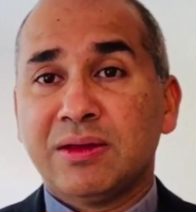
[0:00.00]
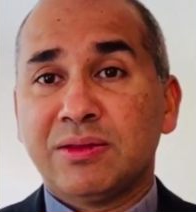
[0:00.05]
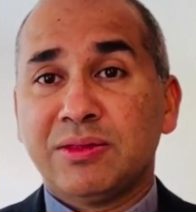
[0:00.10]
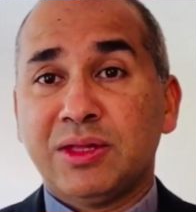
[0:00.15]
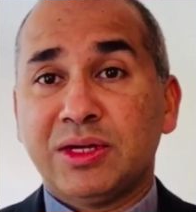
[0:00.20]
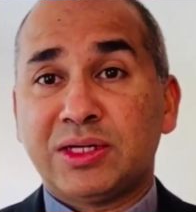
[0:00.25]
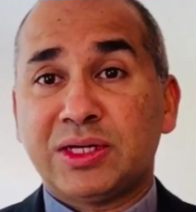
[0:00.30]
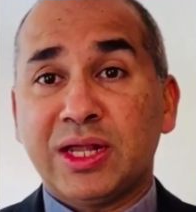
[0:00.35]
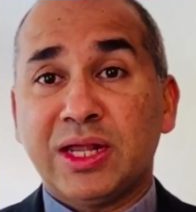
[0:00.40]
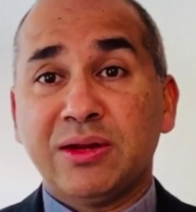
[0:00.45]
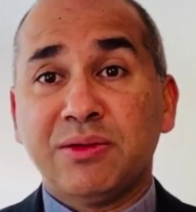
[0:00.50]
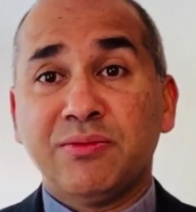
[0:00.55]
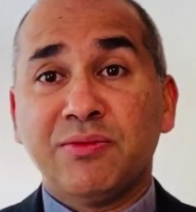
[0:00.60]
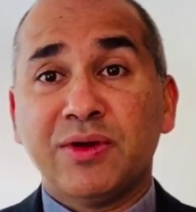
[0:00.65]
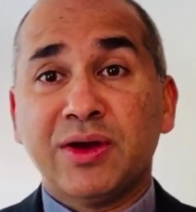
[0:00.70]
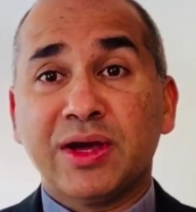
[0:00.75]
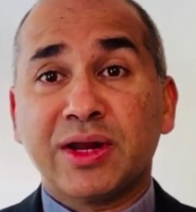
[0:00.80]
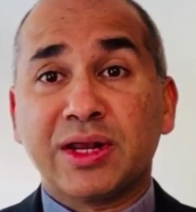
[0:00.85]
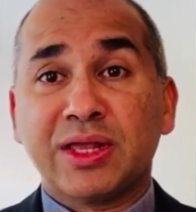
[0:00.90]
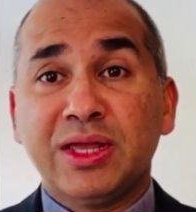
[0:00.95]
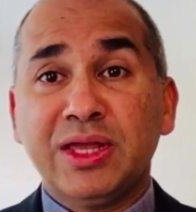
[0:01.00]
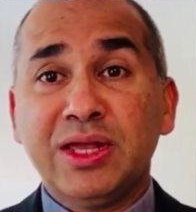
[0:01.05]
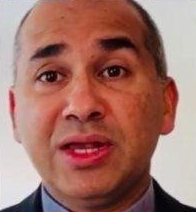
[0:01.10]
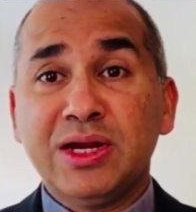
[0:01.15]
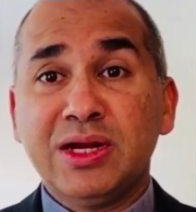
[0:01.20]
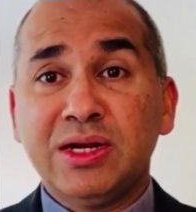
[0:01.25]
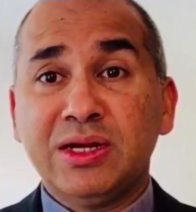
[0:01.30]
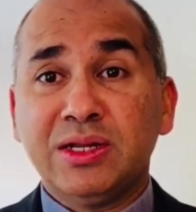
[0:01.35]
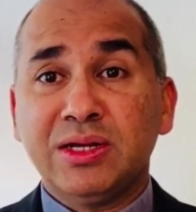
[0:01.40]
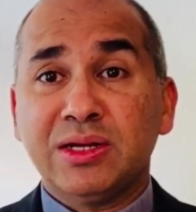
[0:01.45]
The 10 were
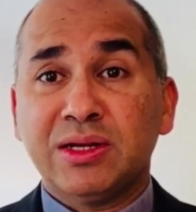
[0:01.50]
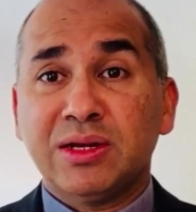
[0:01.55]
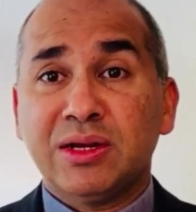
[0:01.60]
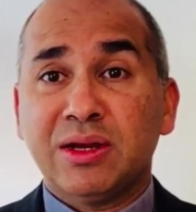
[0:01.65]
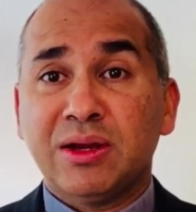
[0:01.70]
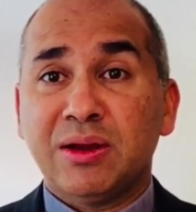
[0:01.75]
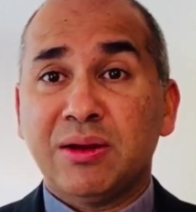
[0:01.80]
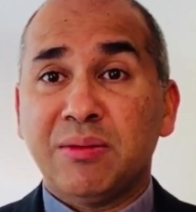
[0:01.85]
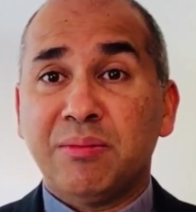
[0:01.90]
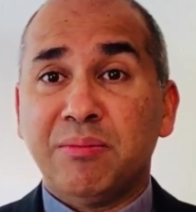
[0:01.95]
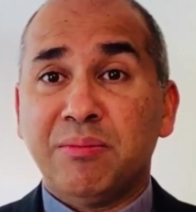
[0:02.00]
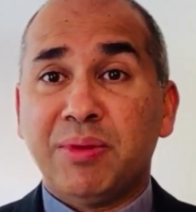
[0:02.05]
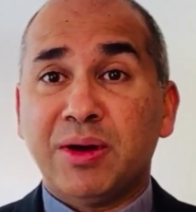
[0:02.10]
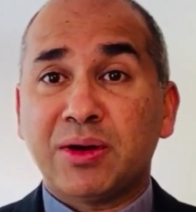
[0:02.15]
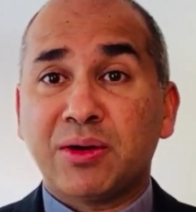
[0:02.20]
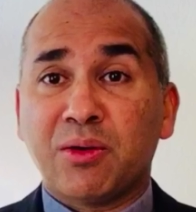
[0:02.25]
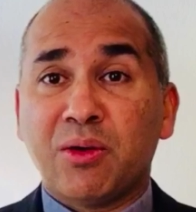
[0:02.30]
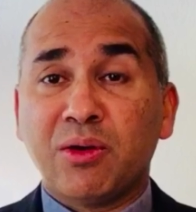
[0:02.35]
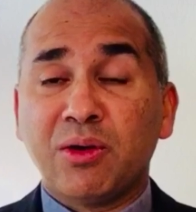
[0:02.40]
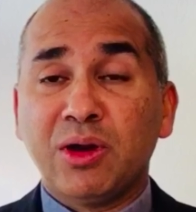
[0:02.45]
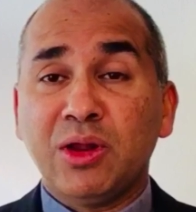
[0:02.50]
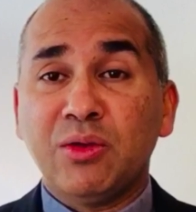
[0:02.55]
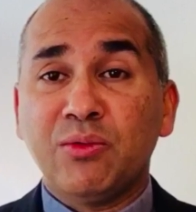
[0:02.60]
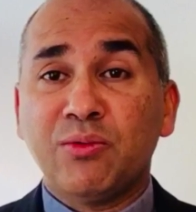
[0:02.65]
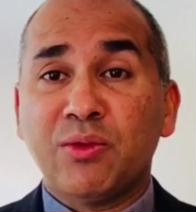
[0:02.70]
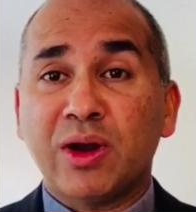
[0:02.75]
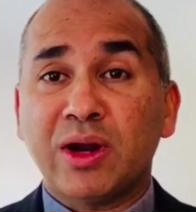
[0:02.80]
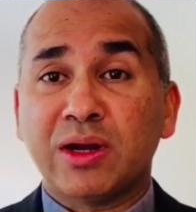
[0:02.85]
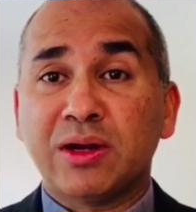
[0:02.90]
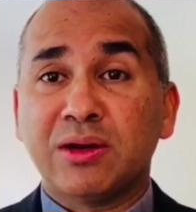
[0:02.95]
healed, but only
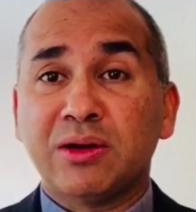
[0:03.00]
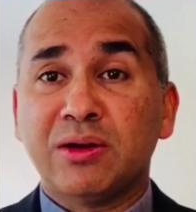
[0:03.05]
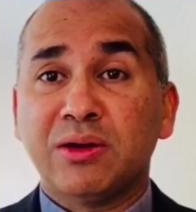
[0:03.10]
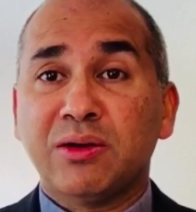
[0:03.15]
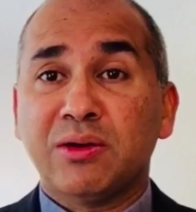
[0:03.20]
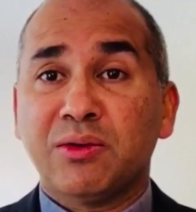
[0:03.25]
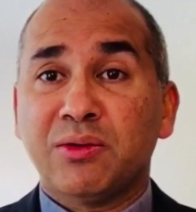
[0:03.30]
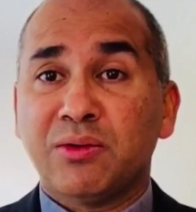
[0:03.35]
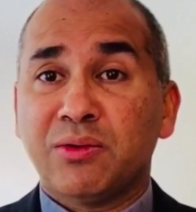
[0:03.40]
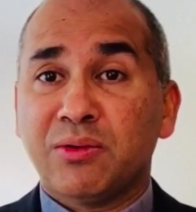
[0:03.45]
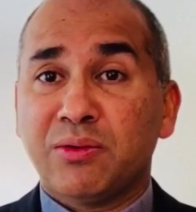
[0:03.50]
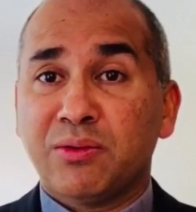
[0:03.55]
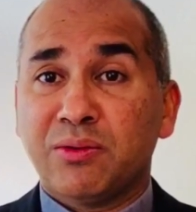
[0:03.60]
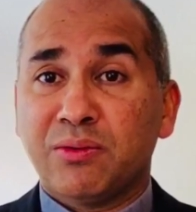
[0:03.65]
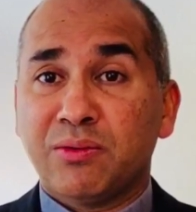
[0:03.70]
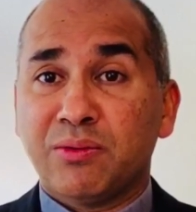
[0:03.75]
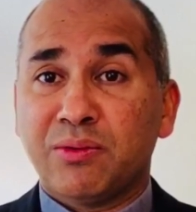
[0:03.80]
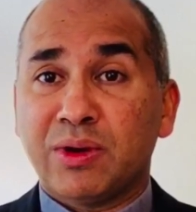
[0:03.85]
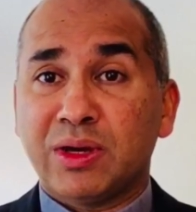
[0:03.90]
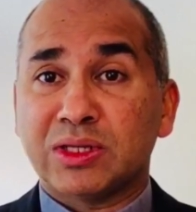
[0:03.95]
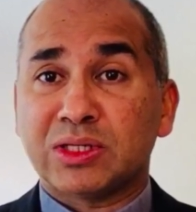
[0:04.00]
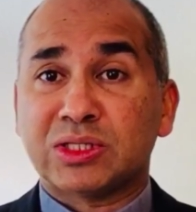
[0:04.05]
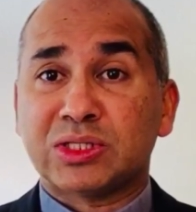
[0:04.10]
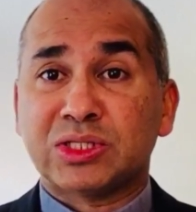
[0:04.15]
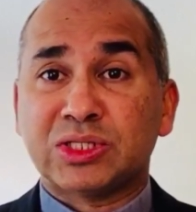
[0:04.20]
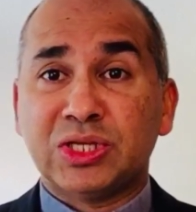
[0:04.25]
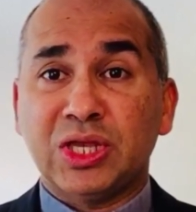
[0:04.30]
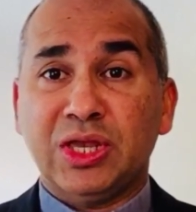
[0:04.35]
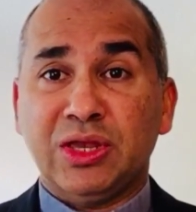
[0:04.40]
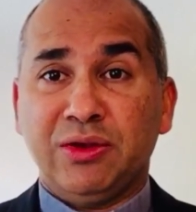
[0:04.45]
one was
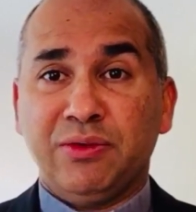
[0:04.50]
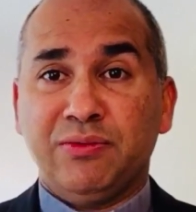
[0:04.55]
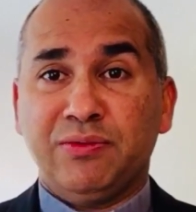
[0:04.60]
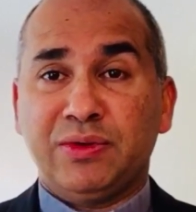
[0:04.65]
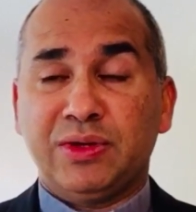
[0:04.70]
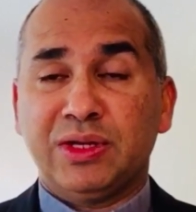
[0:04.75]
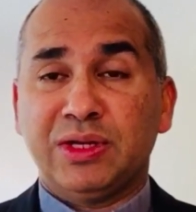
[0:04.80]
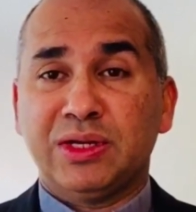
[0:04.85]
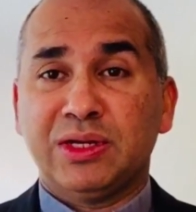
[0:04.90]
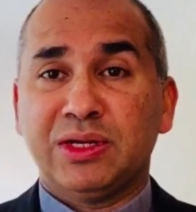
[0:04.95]
saved.